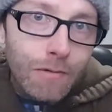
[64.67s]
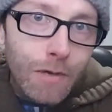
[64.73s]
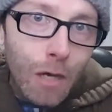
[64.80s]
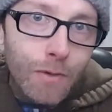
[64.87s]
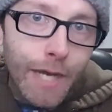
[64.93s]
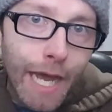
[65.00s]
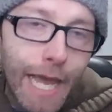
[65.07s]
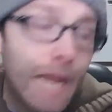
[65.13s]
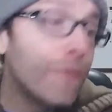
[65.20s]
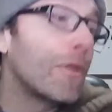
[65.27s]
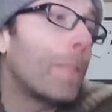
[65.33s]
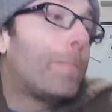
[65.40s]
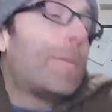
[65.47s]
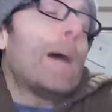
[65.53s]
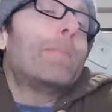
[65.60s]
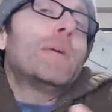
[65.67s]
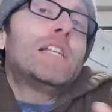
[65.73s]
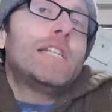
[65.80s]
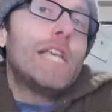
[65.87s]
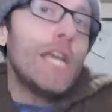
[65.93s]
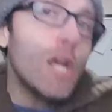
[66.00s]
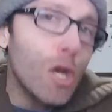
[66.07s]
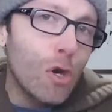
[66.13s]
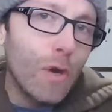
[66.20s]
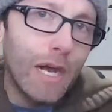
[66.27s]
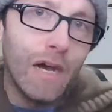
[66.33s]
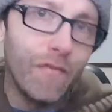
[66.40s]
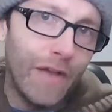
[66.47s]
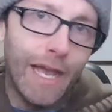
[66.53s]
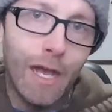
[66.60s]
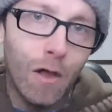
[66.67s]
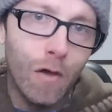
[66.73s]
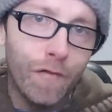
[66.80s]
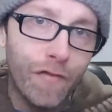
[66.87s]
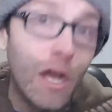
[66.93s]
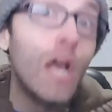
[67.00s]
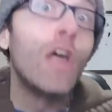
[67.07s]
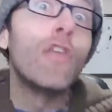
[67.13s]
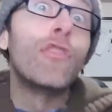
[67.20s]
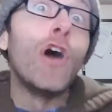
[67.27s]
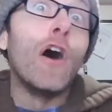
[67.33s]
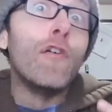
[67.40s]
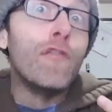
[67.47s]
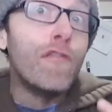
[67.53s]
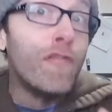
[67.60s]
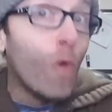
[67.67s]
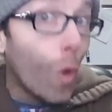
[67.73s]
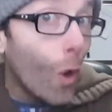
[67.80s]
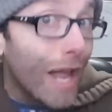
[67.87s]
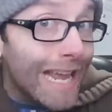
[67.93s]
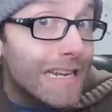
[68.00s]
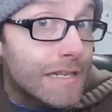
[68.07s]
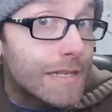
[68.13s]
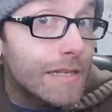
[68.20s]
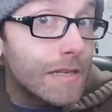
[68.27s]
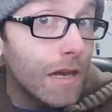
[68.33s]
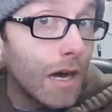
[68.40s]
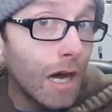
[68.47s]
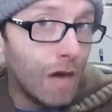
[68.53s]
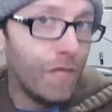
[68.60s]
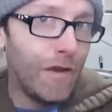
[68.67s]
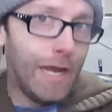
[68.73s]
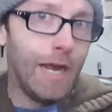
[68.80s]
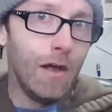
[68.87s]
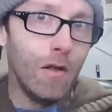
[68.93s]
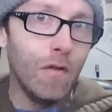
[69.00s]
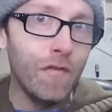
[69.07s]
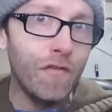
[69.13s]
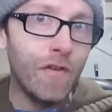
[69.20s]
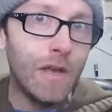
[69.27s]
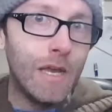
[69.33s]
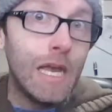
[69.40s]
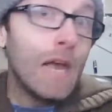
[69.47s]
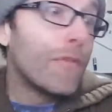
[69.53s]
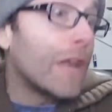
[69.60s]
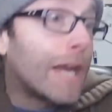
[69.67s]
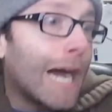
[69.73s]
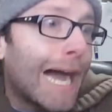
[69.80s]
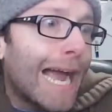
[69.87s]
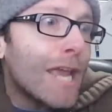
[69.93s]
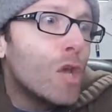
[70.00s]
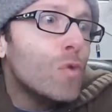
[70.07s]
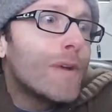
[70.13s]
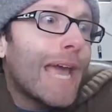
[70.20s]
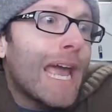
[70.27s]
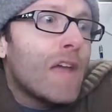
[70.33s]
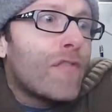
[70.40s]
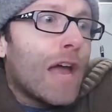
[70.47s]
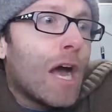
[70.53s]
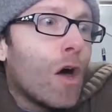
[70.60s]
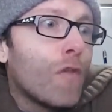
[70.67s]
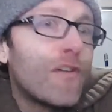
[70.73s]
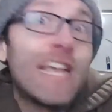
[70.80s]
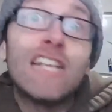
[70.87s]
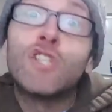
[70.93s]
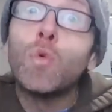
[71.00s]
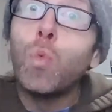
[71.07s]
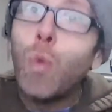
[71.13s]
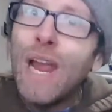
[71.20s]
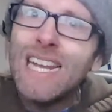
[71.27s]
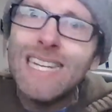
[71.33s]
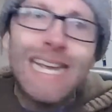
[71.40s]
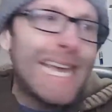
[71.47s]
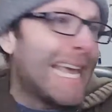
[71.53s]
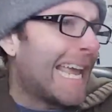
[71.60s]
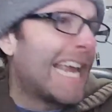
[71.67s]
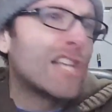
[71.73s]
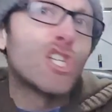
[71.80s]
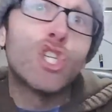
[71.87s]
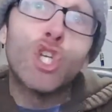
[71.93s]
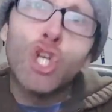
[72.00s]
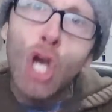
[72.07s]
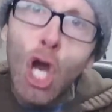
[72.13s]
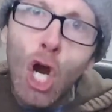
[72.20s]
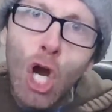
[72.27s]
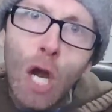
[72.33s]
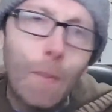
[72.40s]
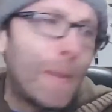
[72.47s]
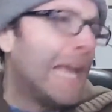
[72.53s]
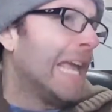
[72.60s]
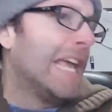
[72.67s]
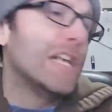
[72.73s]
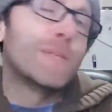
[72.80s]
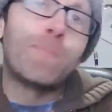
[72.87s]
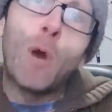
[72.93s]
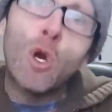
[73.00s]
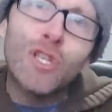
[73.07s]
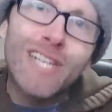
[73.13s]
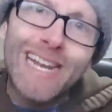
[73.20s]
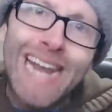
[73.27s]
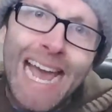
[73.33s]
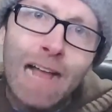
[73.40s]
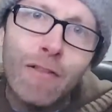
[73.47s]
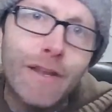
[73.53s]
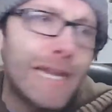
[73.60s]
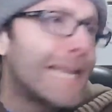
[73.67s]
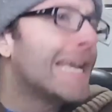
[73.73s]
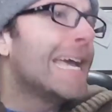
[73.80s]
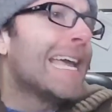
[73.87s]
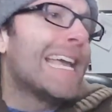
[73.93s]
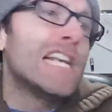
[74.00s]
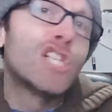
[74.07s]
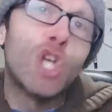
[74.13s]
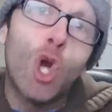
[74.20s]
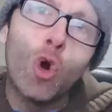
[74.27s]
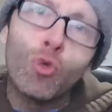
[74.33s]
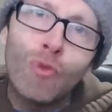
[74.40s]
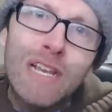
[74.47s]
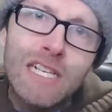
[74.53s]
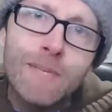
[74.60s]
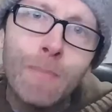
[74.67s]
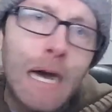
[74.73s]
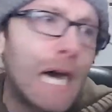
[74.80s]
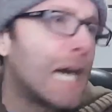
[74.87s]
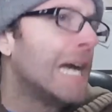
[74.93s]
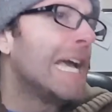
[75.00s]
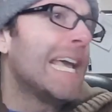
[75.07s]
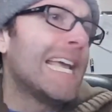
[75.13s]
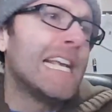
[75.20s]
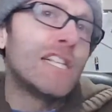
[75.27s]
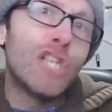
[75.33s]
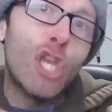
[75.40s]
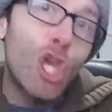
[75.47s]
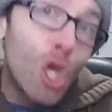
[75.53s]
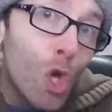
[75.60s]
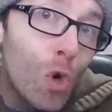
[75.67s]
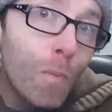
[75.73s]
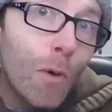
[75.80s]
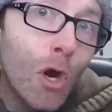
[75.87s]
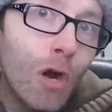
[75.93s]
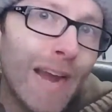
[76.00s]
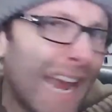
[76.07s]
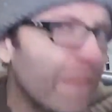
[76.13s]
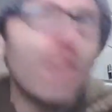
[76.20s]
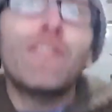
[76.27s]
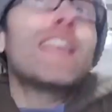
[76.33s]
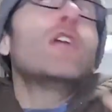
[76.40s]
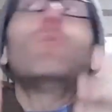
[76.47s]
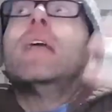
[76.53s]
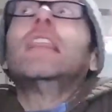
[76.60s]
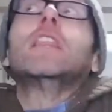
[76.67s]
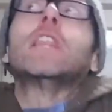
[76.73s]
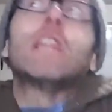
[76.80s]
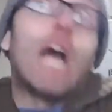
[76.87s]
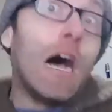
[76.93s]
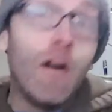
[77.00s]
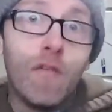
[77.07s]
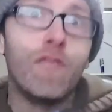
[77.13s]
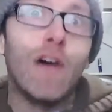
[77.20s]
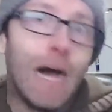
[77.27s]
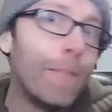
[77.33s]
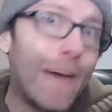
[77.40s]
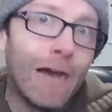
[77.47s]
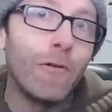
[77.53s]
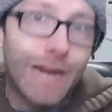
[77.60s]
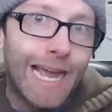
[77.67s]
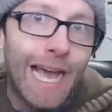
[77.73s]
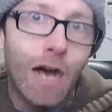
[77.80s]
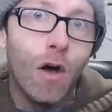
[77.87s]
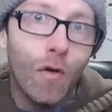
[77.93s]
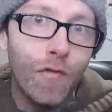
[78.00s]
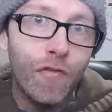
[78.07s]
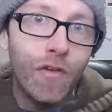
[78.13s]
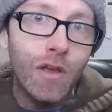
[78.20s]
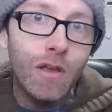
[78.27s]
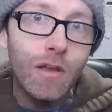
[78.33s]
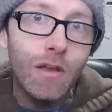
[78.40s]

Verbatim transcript: okay, the puppeteer of ALF, the voice of ALF, the guy who gave ALF his wit, his charm, his personality, his charisma, his humor, everything we love about ALF,